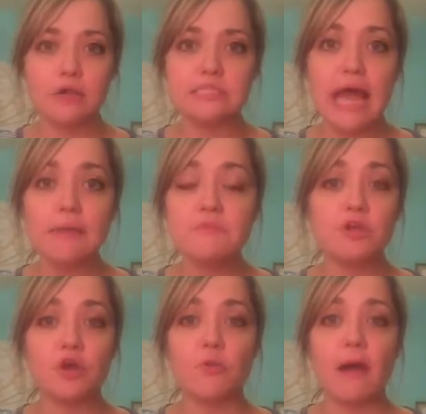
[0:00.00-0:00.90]
Time is
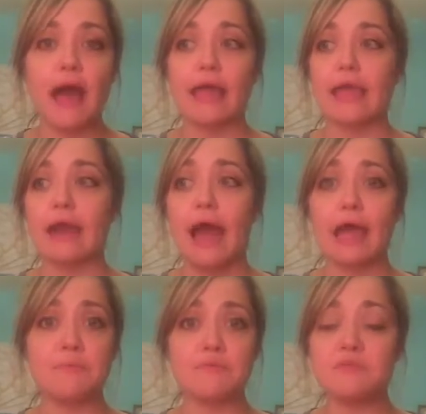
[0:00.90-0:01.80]
going to go by, and I
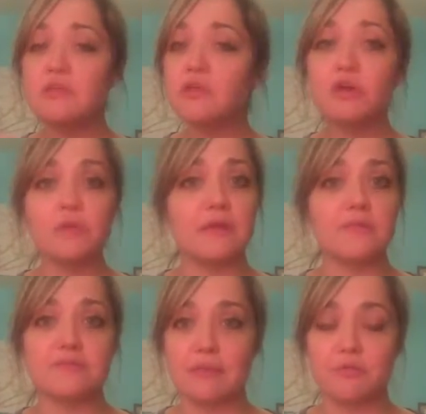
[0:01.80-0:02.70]
am still going to be in
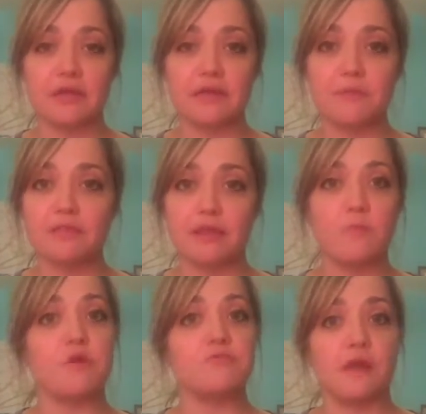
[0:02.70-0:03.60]
the same predicament that I
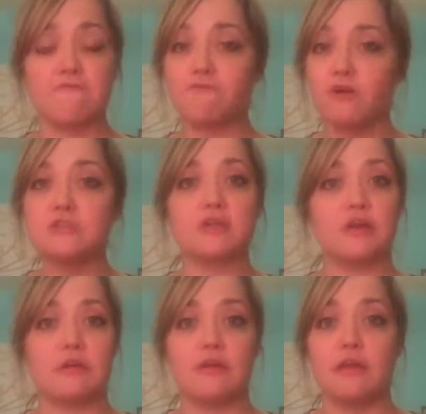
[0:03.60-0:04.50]
was when I first
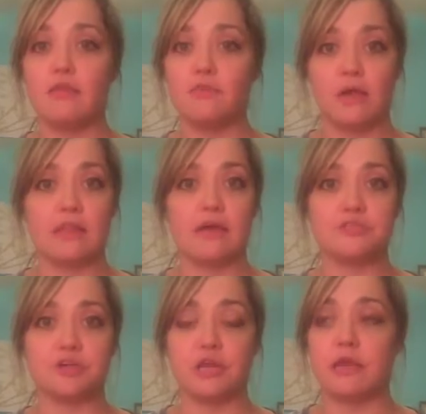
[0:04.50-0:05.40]
started the weight loss
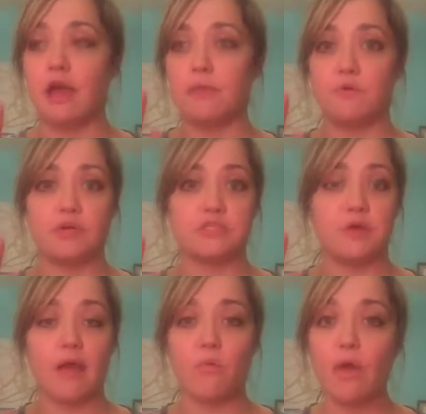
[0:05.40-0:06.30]
journey. I'm going to
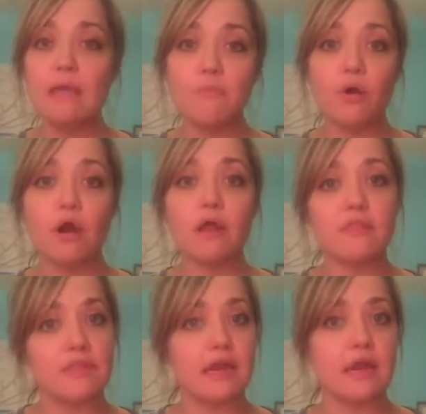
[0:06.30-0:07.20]
weigh more
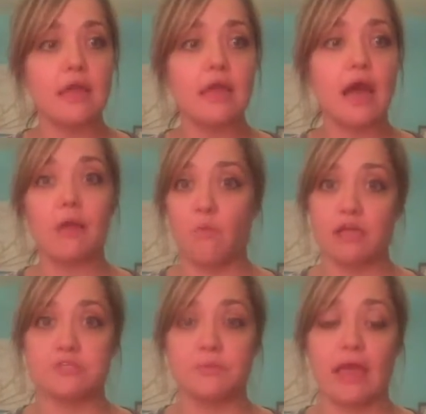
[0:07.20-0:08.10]
than I
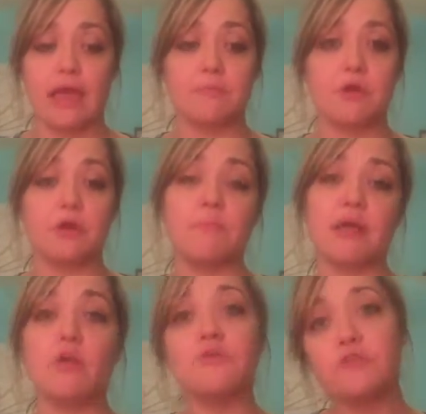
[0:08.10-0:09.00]
want to weigh. My
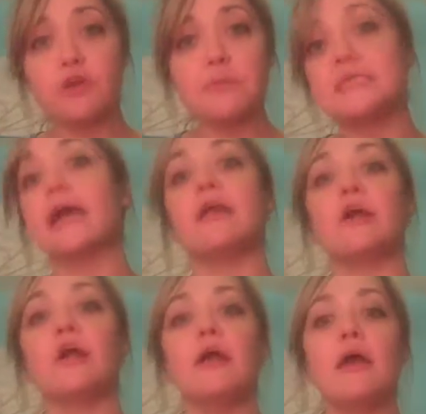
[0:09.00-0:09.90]
clothes are going to be
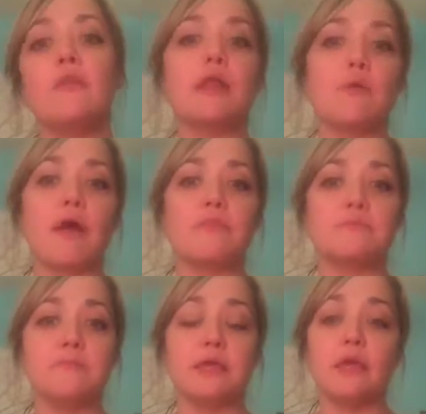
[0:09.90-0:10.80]
tighter than I want them
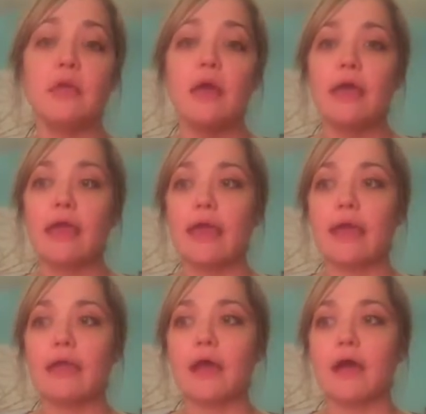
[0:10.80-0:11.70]
to be.
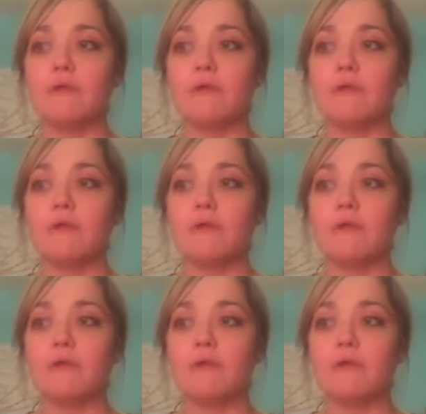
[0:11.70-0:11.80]
And